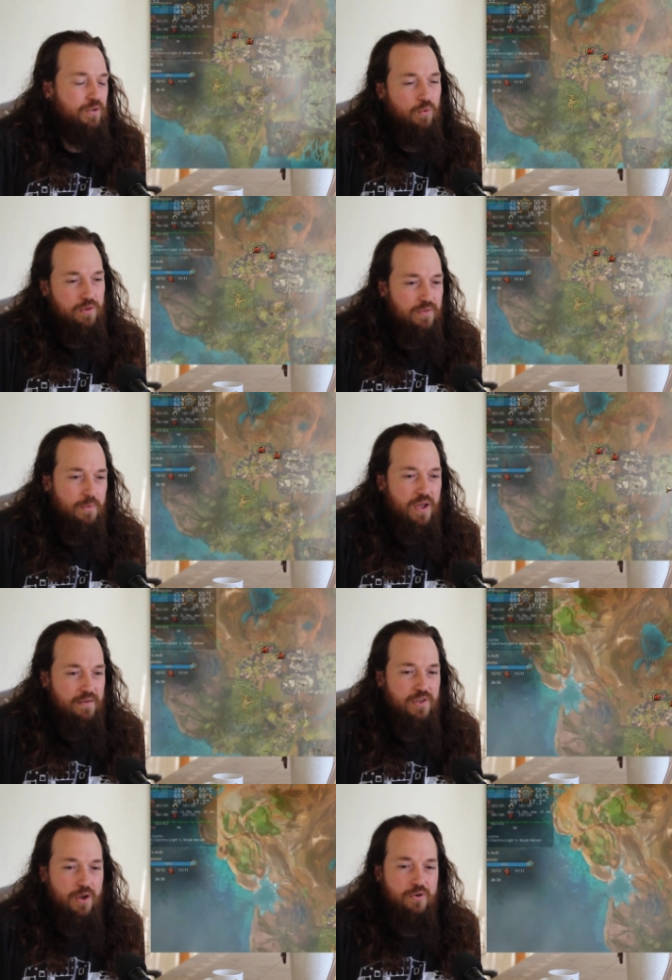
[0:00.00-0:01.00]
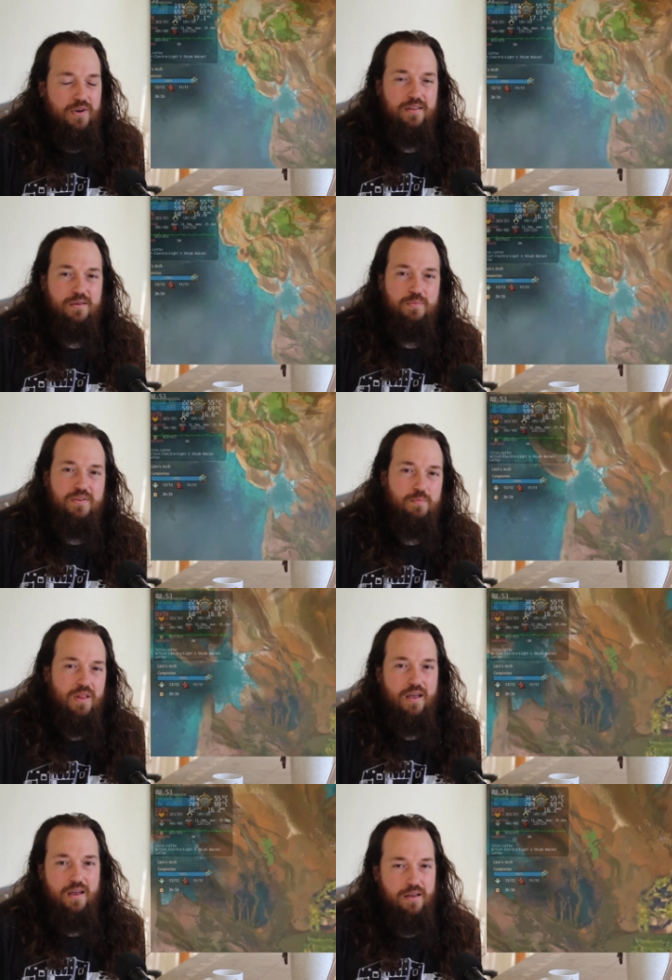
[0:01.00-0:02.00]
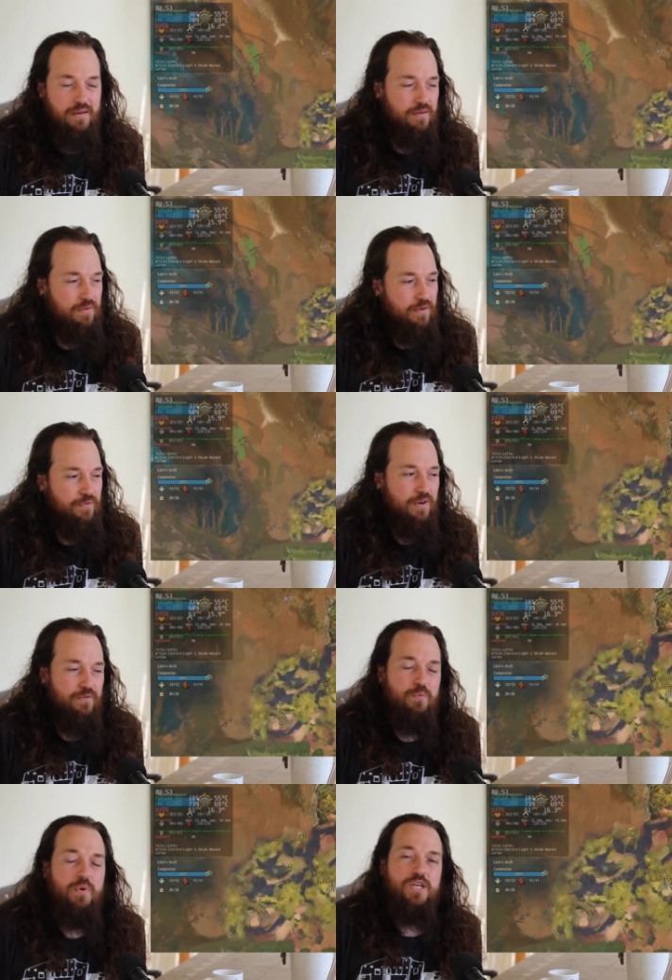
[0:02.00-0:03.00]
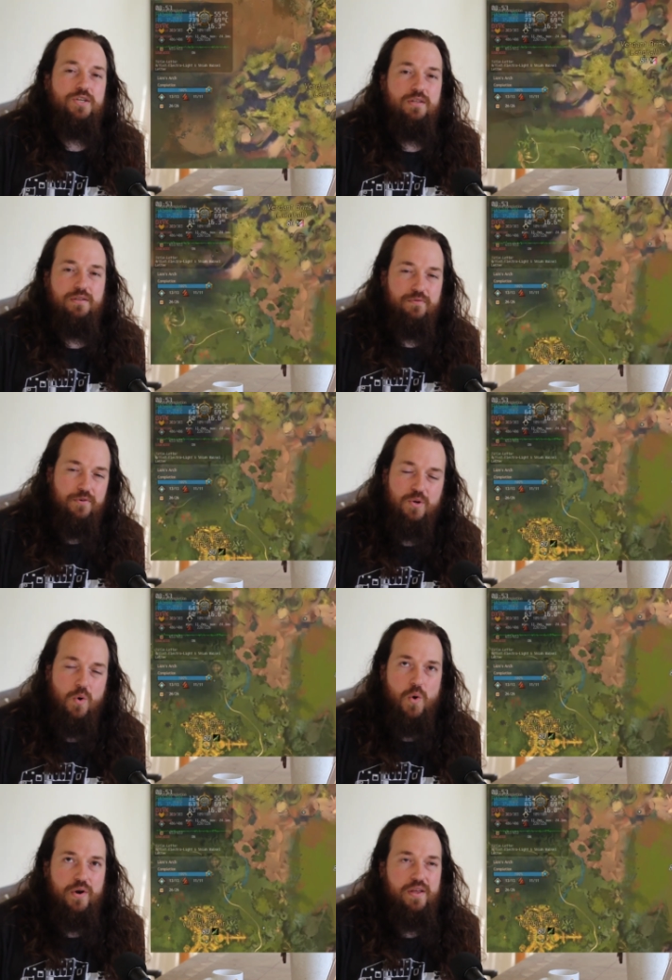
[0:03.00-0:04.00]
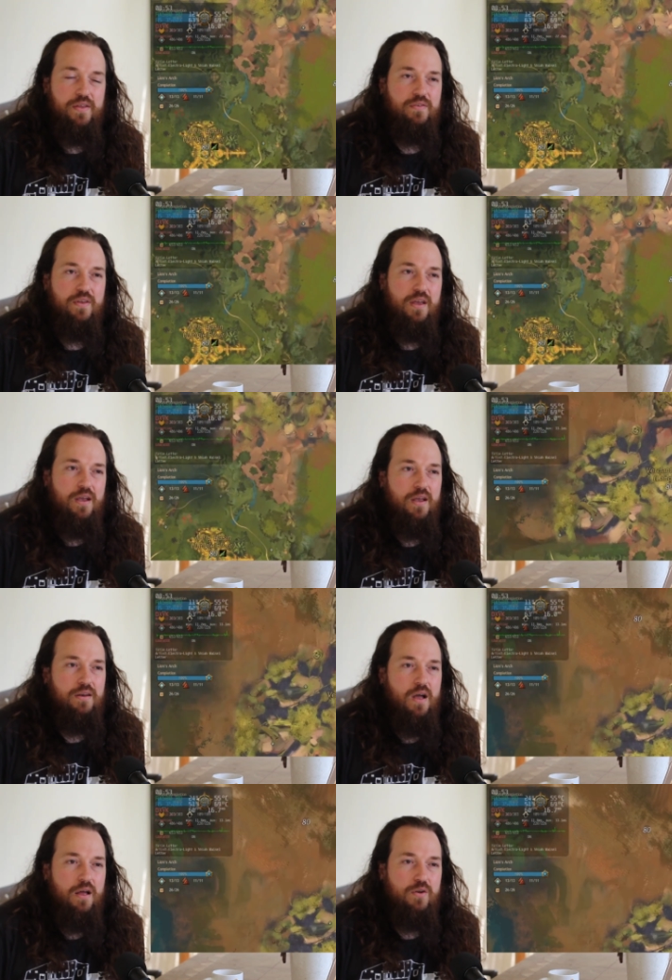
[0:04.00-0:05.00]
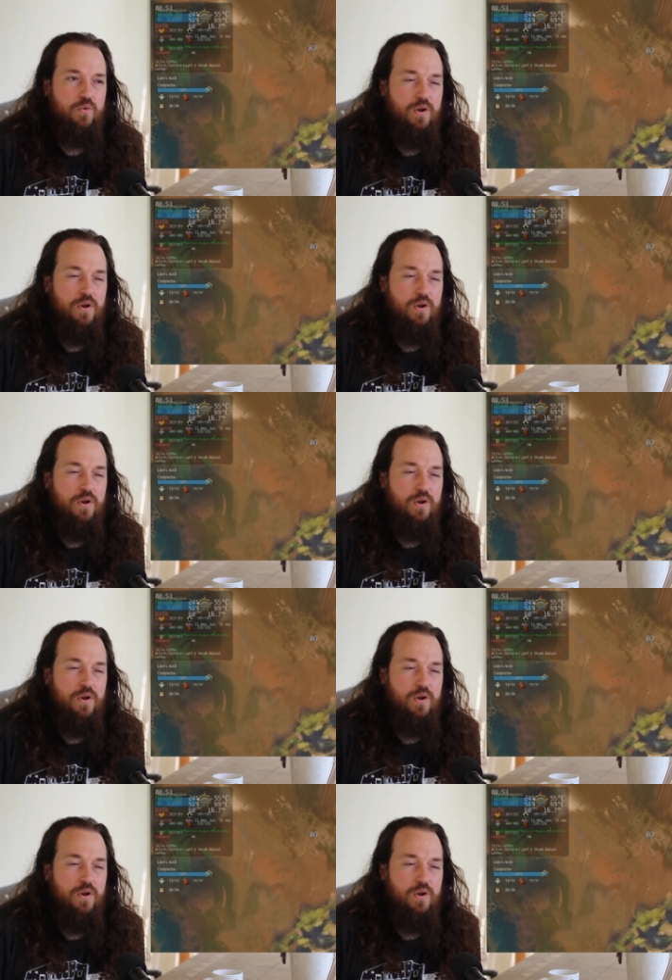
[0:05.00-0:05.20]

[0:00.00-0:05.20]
all of them have their own heads-up display and different information in different corners, and I didn't